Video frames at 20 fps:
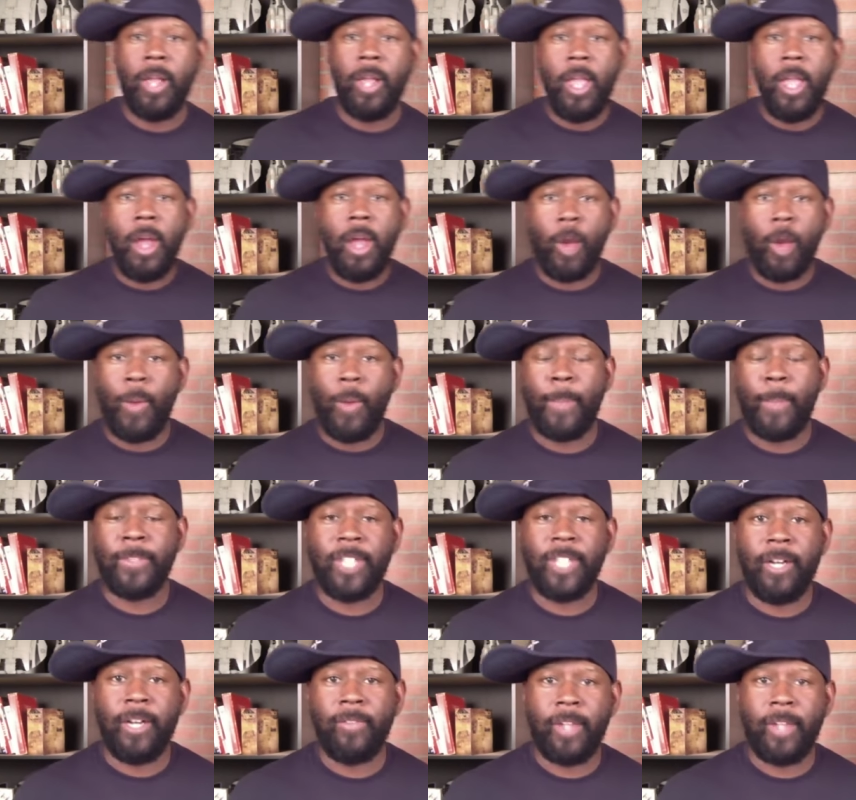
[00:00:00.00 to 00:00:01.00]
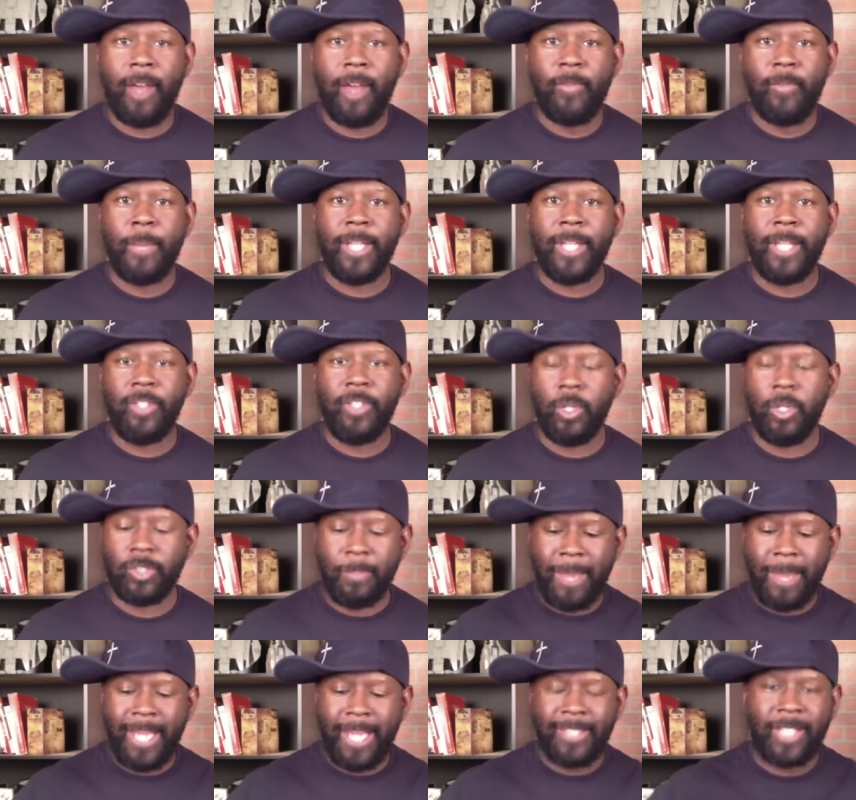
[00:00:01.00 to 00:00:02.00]
a representative government, you know, to
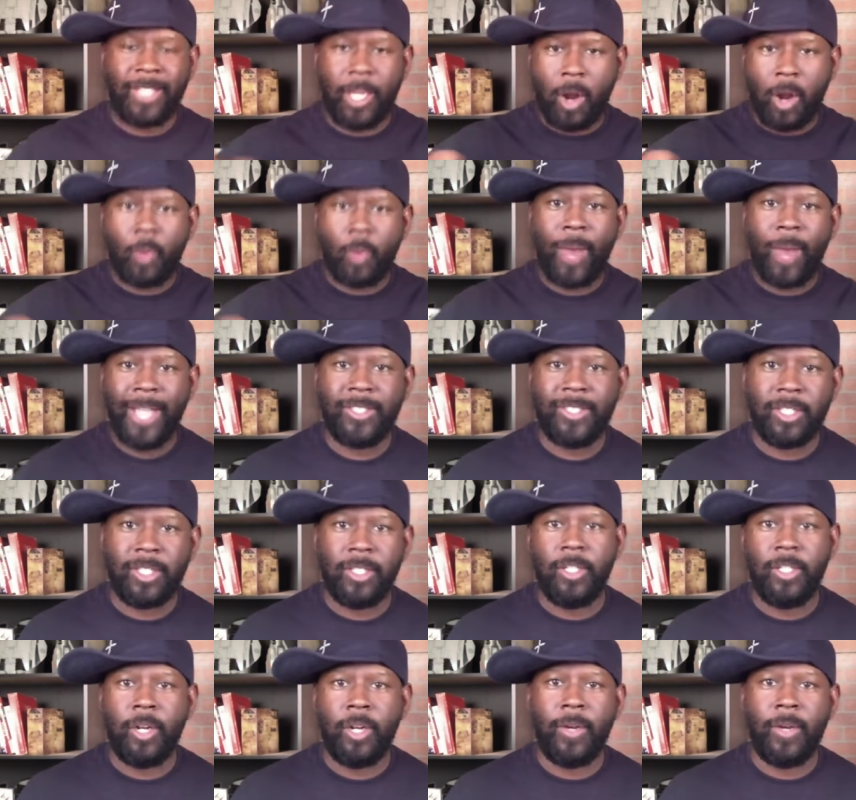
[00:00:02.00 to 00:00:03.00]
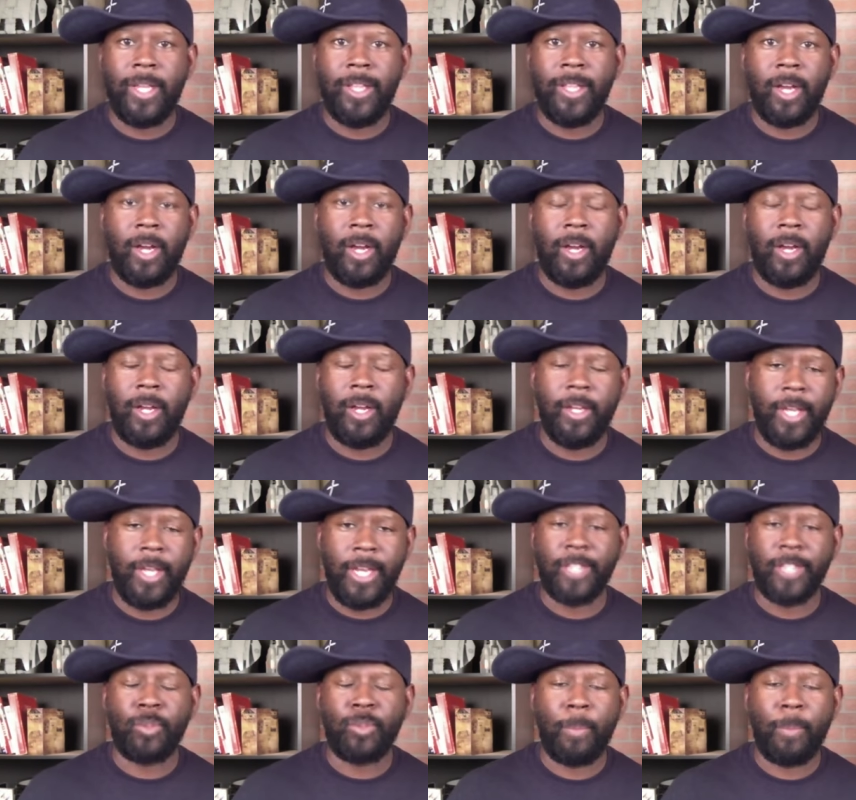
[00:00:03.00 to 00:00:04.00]
maintain our rights in, you know, in, uh, uh in
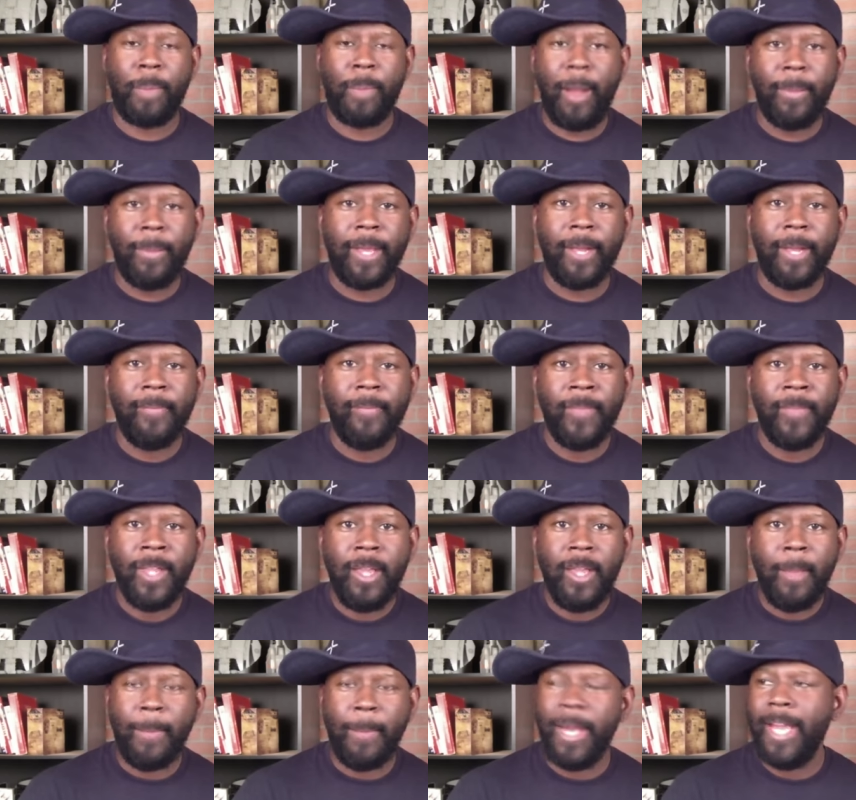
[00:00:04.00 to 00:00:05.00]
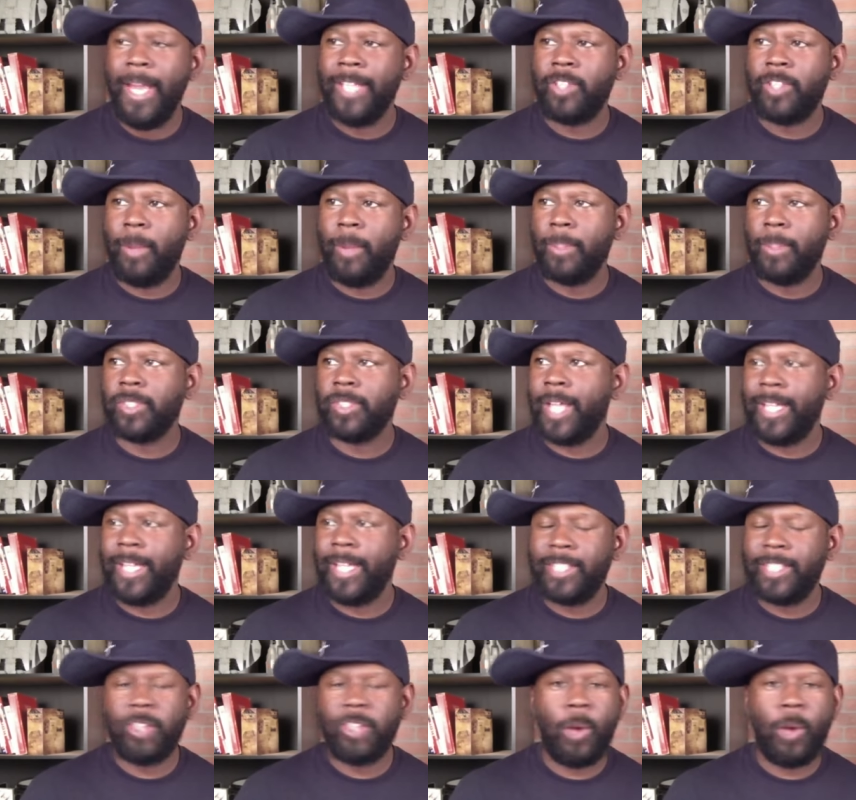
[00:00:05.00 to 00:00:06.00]
this republic. But it's almost like
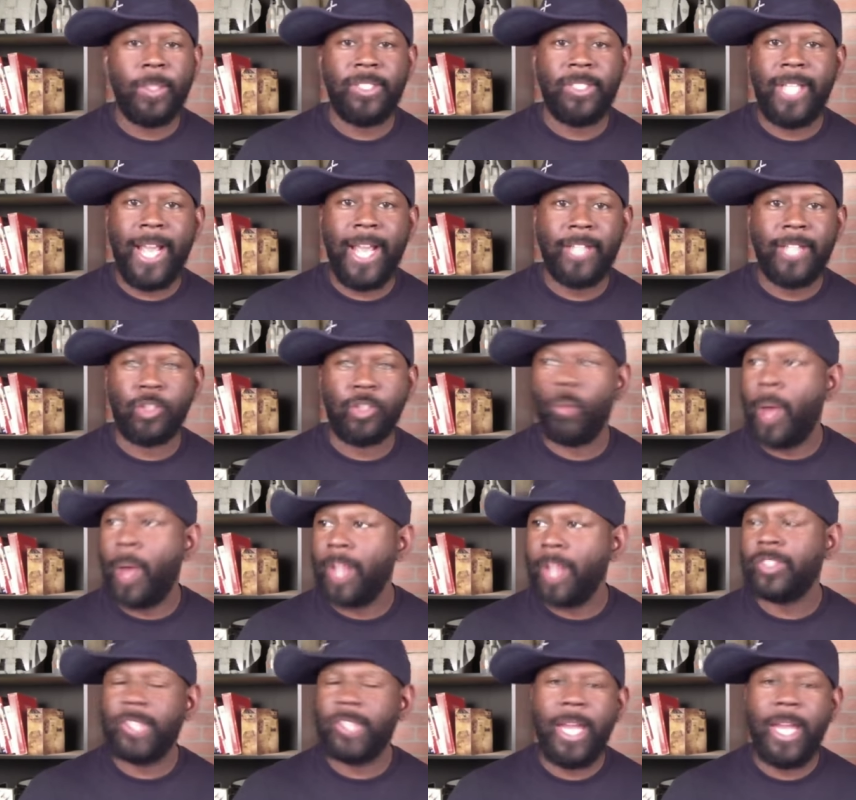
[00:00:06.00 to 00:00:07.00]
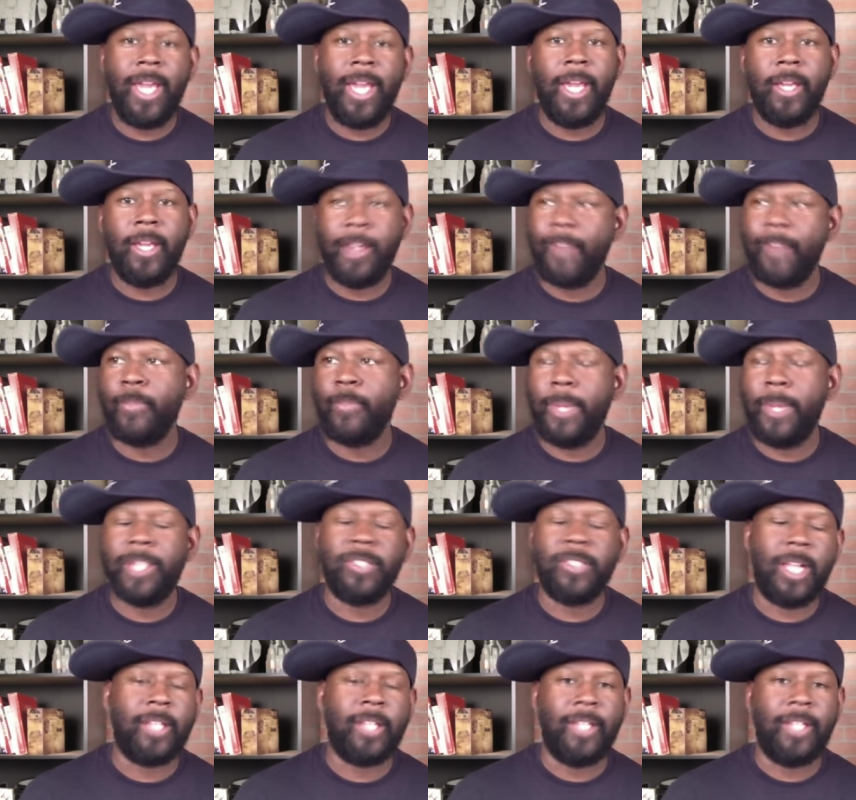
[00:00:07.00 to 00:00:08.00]
that's always the answer while saying government is
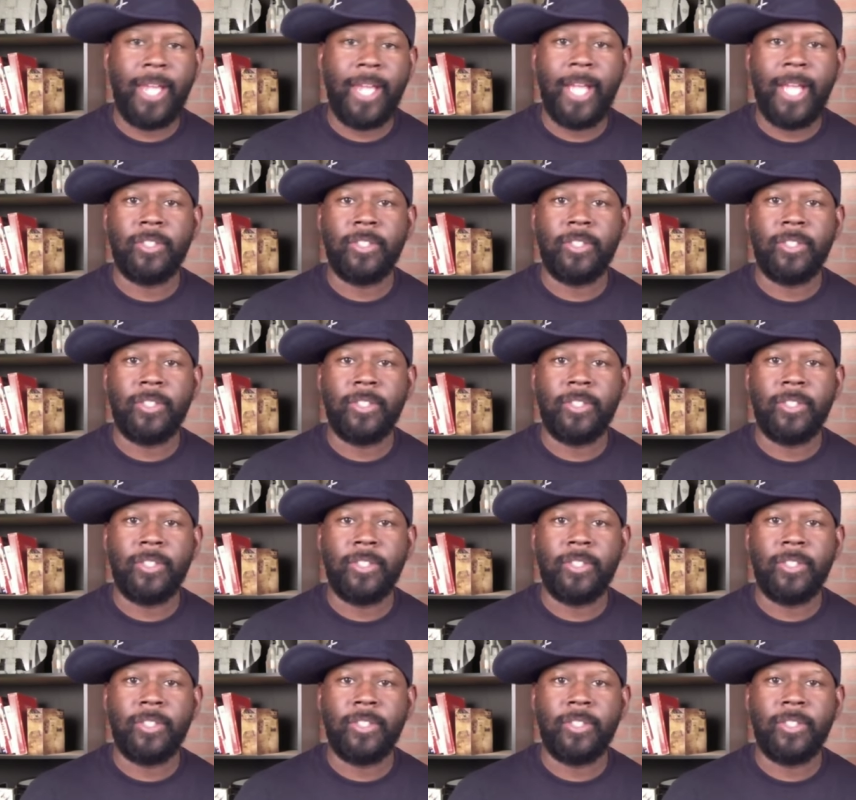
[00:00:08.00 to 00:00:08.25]
not the answer.